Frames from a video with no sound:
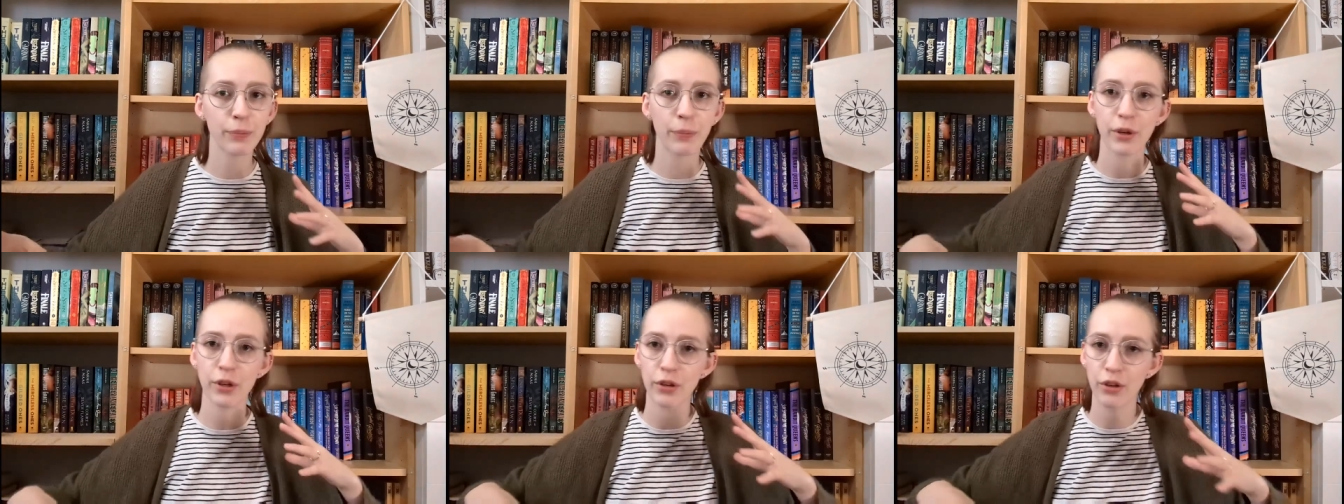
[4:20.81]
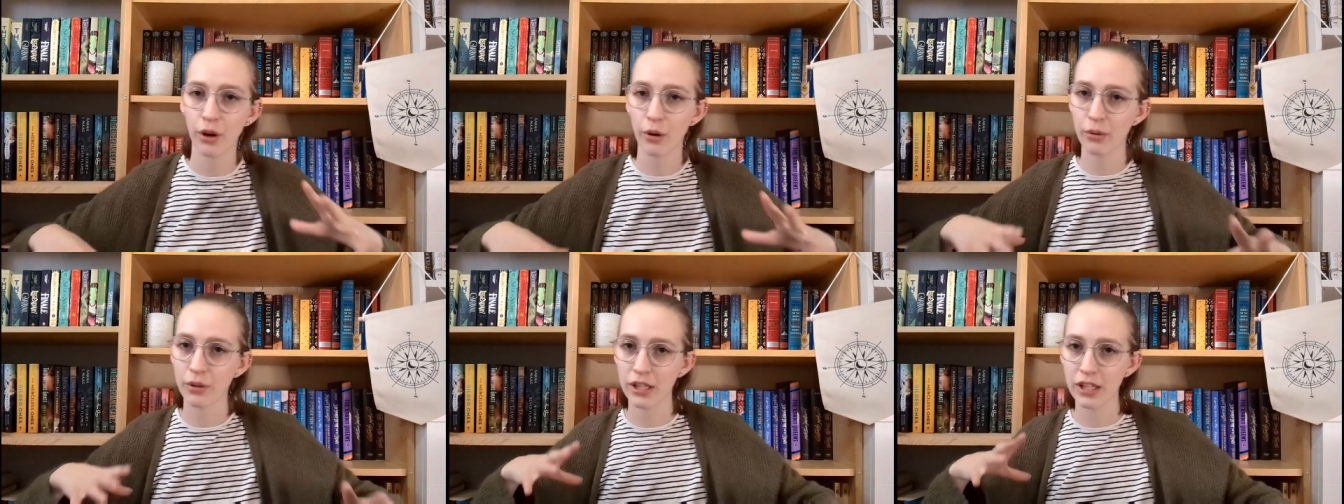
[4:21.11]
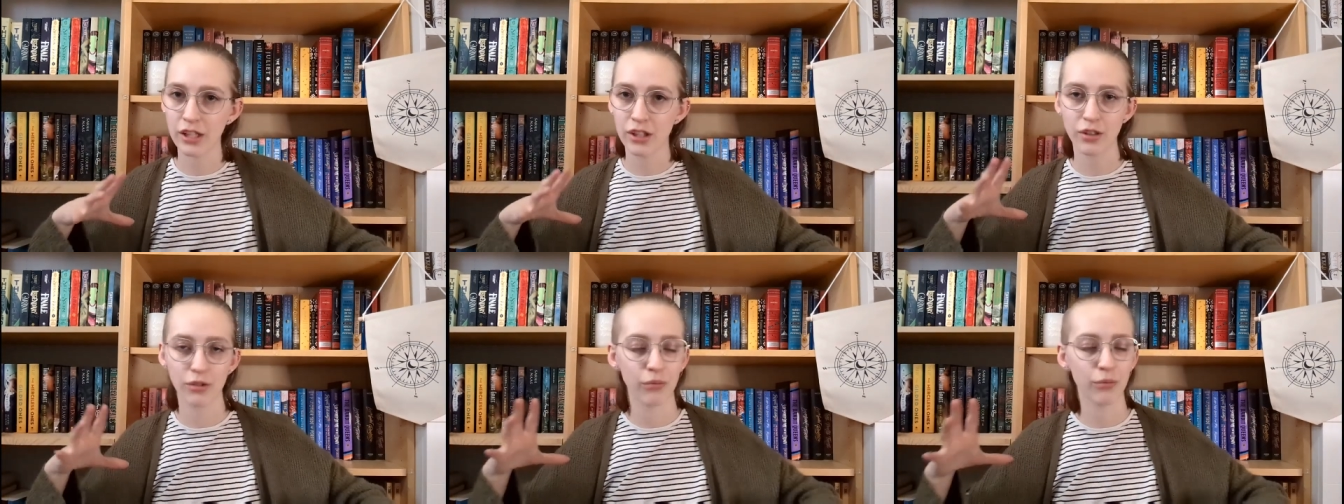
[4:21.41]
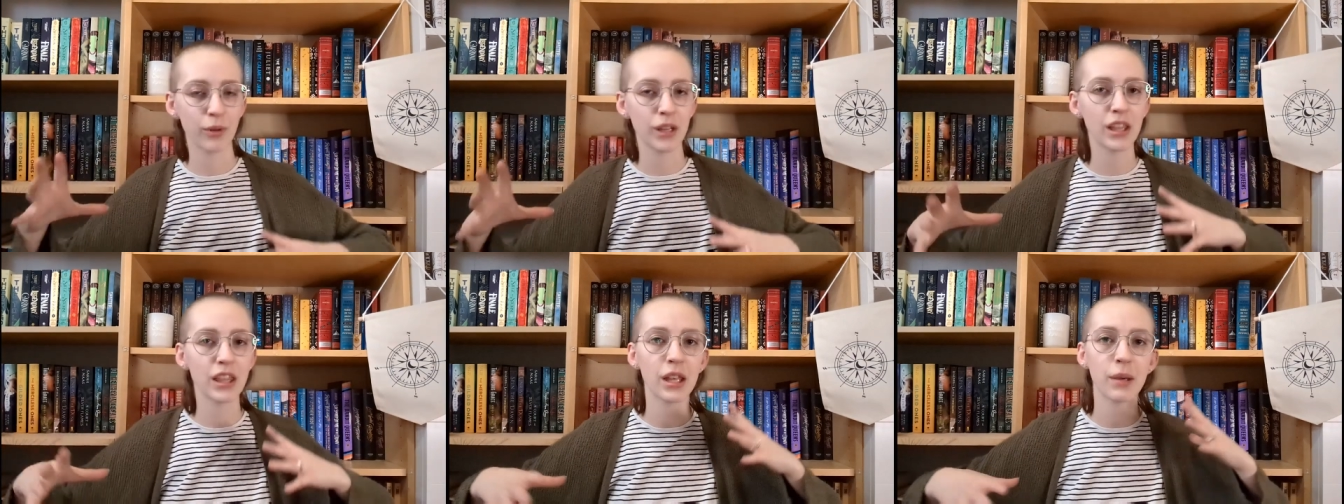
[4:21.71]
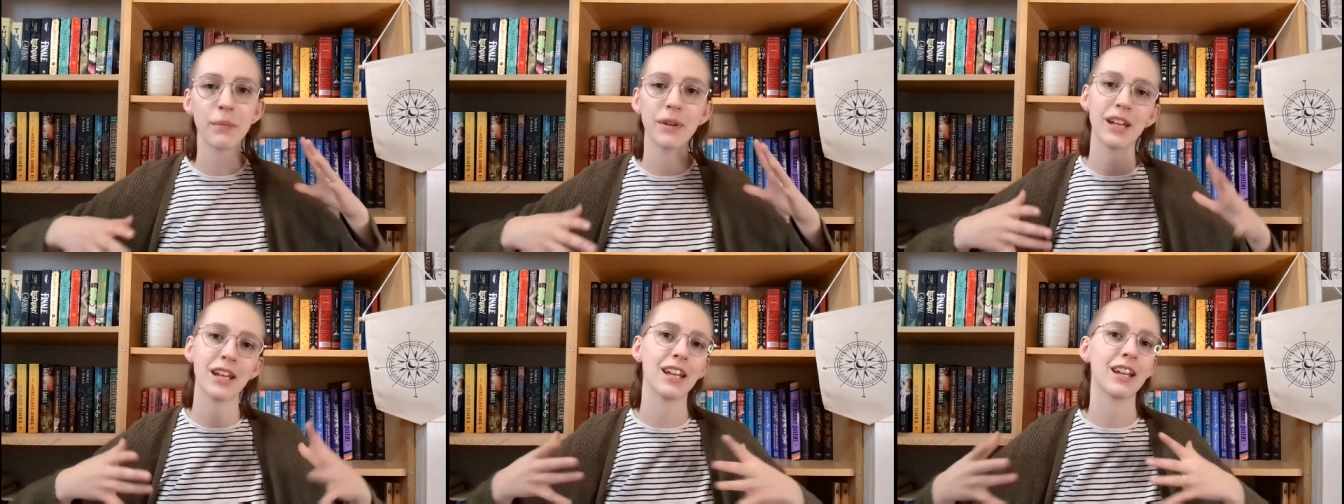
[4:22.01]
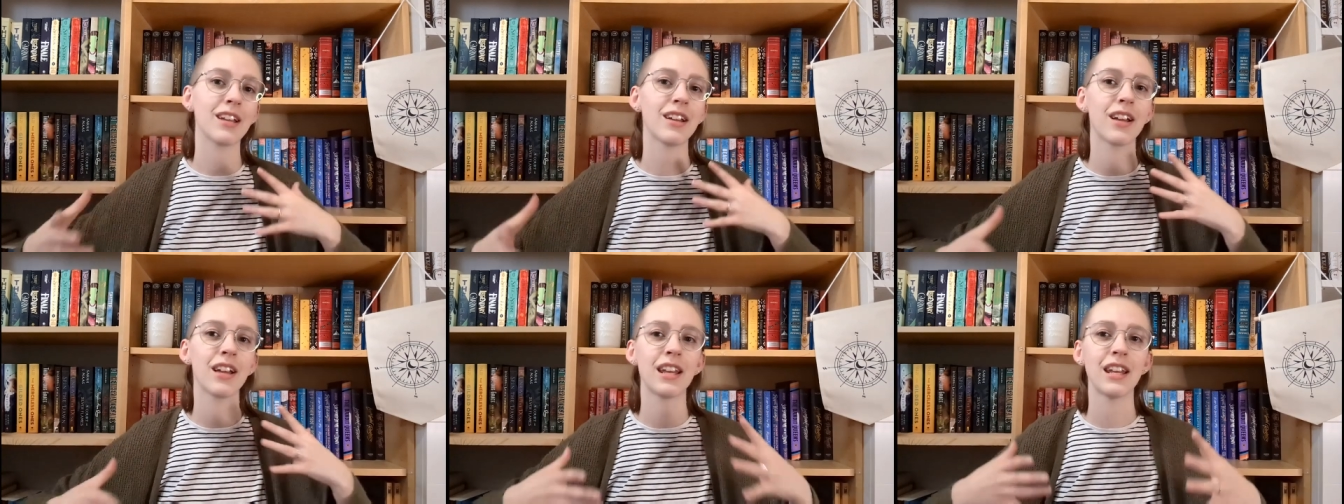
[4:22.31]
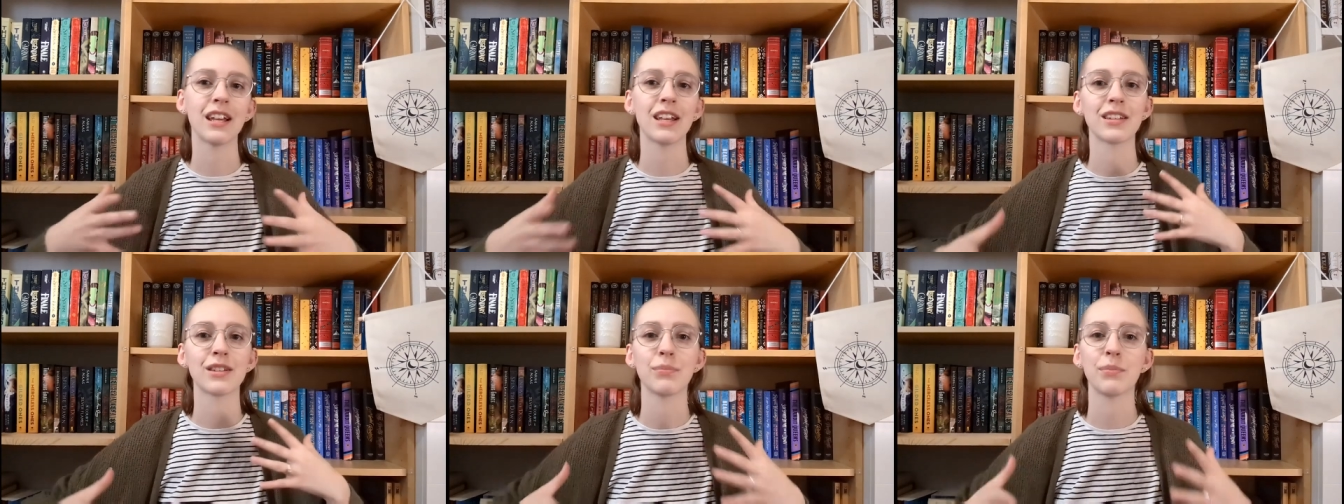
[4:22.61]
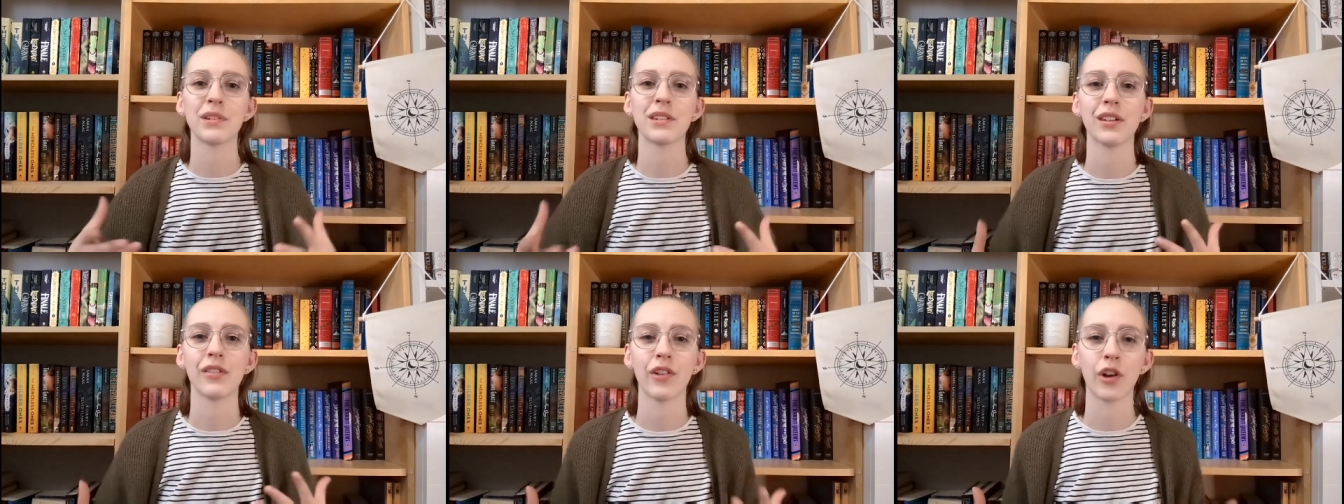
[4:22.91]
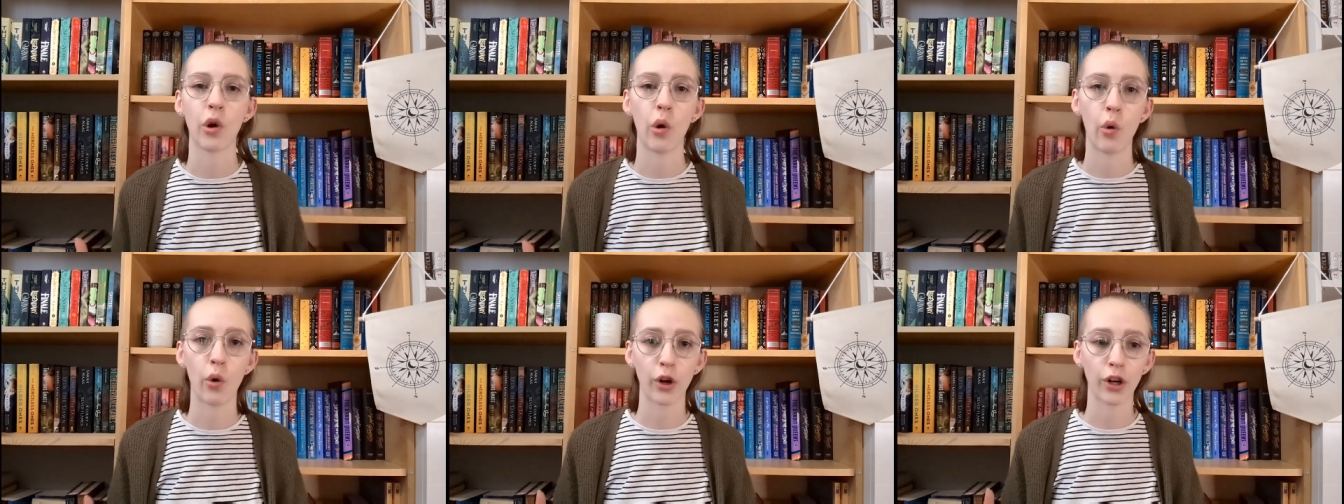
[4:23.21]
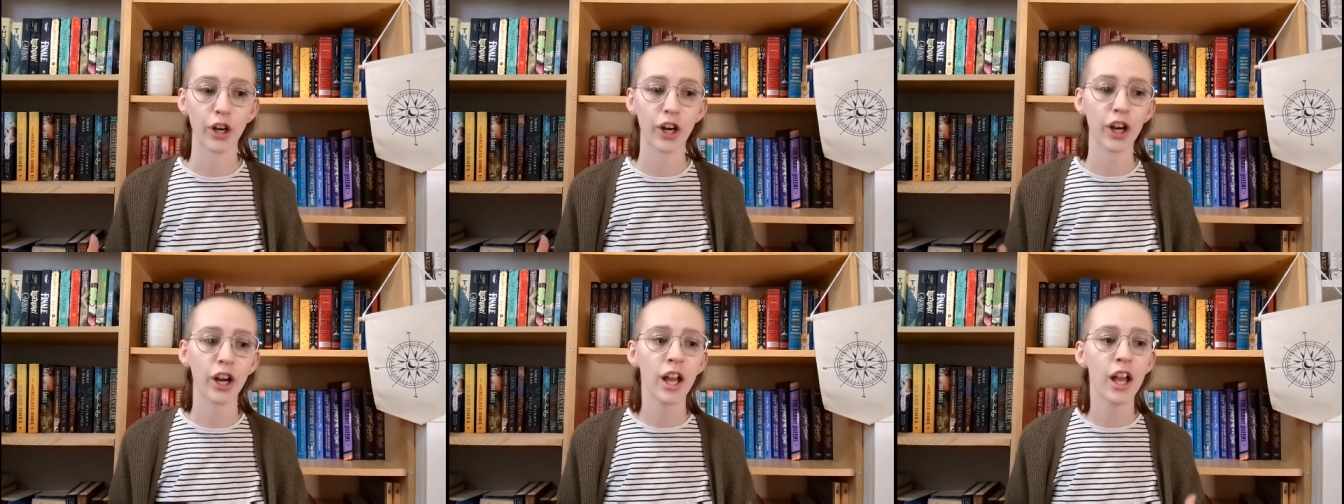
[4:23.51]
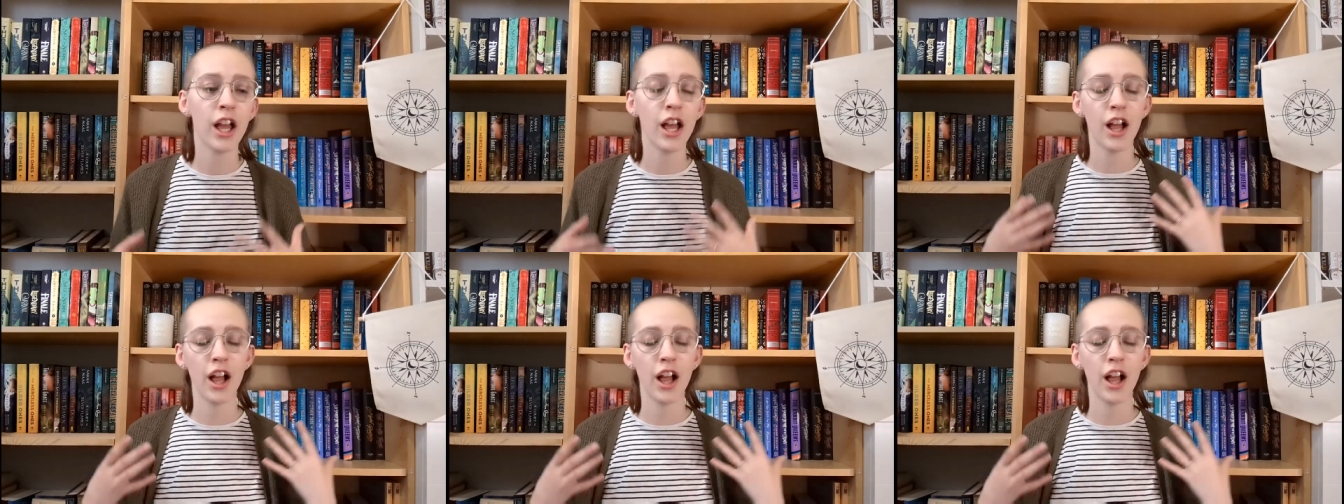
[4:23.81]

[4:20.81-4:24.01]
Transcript: but you don't need to read them in, an, in a specific order,